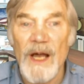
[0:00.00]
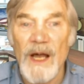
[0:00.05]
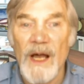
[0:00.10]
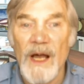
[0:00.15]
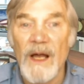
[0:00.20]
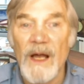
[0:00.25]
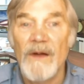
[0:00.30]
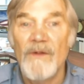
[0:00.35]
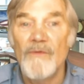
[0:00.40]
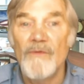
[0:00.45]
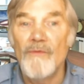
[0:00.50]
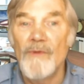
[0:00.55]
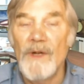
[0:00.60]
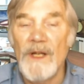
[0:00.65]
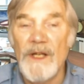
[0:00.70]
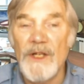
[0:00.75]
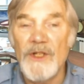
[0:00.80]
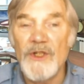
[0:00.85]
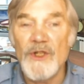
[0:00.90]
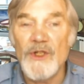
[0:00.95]
are
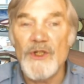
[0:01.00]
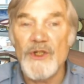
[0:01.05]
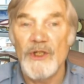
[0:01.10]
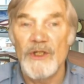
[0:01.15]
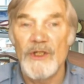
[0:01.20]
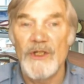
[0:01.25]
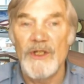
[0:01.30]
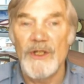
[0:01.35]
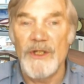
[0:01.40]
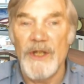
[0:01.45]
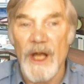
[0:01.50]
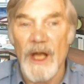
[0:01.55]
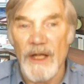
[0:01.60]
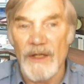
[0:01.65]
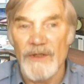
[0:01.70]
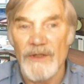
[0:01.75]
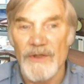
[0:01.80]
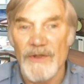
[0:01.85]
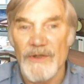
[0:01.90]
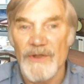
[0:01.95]
religious
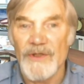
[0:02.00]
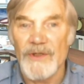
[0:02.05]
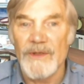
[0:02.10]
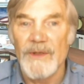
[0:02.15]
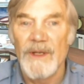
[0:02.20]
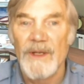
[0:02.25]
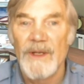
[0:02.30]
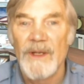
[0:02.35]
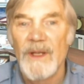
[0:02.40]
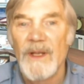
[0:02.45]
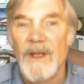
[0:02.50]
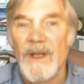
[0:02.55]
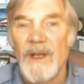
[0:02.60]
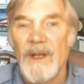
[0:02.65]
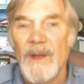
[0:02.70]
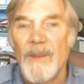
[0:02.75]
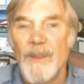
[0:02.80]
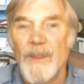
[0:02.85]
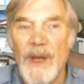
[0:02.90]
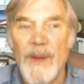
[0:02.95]
nuns,
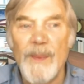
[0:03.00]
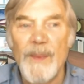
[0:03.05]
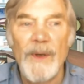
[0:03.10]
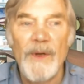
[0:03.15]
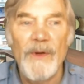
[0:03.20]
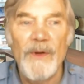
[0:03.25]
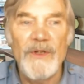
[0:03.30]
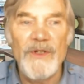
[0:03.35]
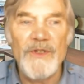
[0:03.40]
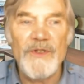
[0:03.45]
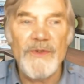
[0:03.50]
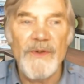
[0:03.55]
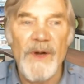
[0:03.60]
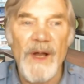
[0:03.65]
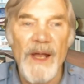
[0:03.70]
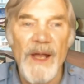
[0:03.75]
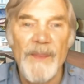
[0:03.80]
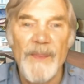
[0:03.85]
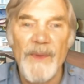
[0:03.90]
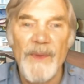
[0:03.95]
people who
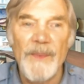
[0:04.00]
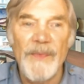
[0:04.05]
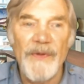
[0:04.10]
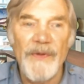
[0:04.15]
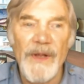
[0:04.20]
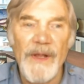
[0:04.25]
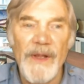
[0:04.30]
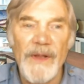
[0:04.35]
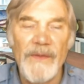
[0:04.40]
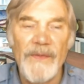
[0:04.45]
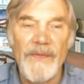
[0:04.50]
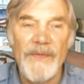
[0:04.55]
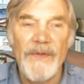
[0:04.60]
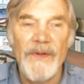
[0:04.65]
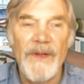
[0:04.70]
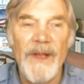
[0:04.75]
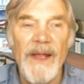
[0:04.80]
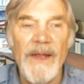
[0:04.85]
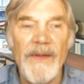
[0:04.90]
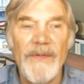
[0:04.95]
describe
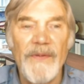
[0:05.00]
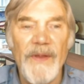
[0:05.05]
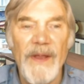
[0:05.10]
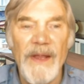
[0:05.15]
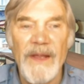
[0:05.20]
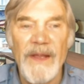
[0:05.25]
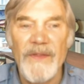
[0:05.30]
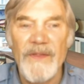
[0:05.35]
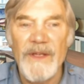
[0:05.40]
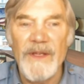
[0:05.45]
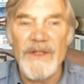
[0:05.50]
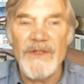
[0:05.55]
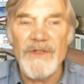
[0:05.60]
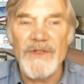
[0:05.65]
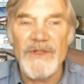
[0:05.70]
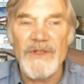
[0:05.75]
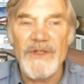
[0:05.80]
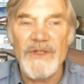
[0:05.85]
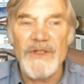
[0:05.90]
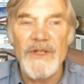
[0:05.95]
themselves as
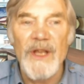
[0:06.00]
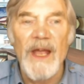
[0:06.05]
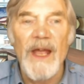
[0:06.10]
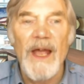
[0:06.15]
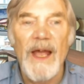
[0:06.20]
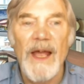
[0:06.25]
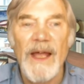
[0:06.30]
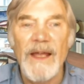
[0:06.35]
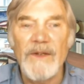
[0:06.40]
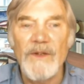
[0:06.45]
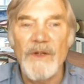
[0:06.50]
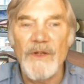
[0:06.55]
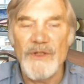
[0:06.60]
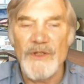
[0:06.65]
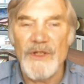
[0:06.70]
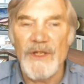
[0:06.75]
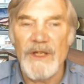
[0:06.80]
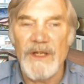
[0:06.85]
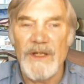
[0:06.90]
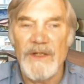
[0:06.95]
atheists,
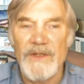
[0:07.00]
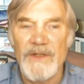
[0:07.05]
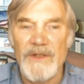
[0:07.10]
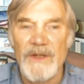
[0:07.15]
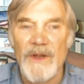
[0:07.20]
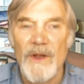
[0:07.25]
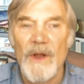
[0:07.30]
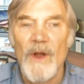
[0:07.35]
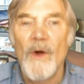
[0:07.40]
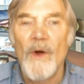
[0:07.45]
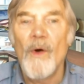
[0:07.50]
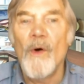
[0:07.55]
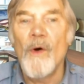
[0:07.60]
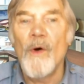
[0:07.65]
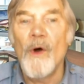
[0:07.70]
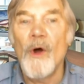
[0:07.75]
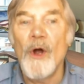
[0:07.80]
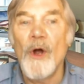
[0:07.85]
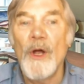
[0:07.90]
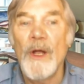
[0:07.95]
agnostics,
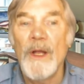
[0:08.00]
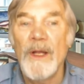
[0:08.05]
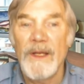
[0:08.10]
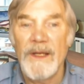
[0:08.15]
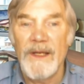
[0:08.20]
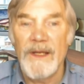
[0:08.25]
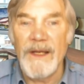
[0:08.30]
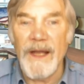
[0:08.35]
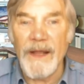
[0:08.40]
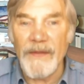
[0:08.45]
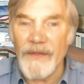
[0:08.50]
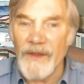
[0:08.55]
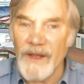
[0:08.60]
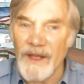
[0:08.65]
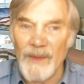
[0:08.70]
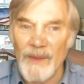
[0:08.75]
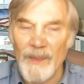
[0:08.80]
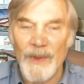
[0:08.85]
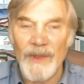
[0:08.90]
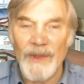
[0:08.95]
or
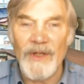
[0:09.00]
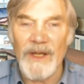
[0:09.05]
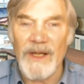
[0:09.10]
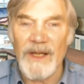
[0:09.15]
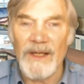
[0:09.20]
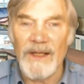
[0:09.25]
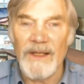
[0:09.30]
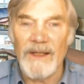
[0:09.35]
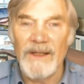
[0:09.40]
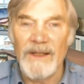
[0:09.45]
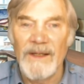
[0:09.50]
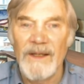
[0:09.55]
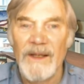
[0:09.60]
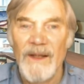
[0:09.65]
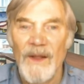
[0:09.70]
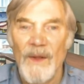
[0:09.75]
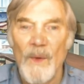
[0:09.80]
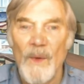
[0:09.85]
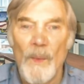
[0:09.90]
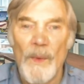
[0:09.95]
nothing in particular
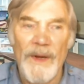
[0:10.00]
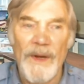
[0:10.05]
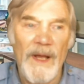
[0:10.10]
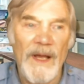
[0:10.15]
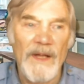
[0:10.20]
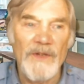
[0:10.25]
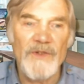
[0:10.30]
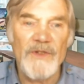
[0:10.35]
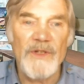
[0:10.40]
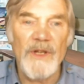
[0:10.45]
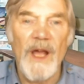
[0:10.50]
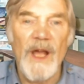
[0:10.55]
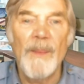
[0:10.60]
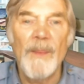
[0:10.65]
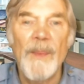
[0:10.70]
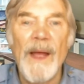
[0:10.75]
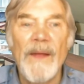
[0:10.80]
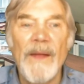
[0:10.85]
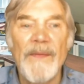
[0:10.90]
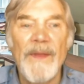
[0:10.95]
when asked
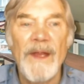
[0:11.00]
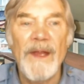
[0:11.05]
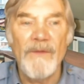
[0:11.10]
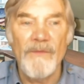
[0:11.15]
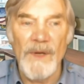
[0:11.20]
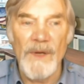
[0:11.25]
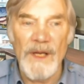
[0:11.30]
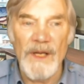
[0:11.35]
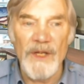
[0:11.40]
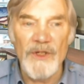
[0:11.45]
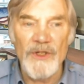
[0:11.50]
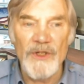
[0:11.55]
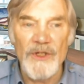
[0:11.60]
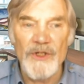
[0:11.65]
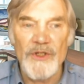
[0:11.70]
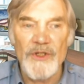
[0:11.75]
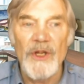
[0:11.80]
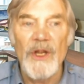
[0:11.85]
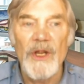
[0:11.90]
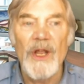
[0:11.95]
about their
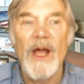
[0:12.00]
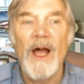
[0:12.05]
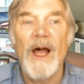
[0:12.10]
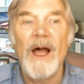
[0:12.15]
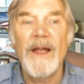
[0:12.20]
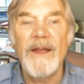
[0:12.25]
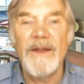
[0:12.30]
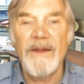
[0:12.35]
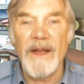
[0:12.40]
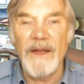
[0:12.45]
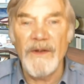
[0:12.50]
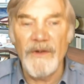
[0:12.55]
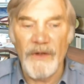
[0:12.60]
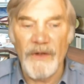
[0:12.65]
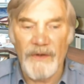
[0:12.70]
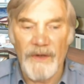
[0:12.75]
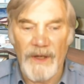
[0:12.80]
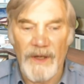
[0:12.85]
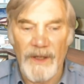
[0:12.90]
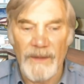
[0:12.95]
religious
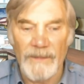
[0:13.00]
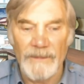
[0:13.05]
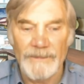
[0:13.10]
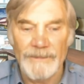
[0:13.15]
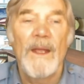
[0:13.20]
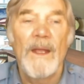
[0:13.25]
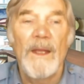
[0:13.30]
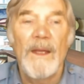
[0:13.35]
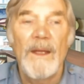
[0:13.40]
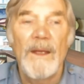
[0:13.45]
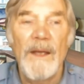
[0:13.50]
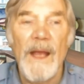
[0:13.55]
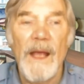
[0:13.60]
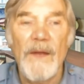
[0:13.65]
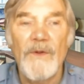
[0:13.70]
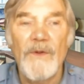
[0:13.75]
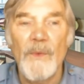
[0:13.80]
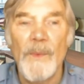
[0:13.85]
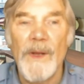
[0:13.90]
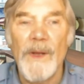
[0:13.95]
identity.
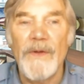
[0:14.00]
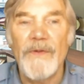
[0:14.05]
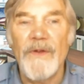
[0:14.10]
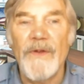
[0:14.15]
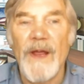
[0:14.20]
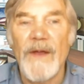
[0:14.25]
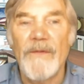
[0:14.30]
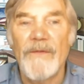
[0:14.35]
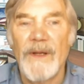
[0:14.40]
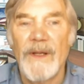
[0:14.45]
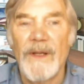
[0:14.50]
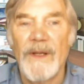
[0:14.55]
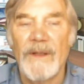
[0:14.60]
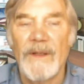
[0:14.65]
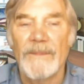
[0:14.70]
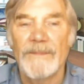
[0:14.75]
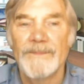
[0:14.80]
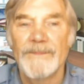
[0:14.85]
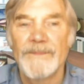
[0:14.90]
Now to West Africa.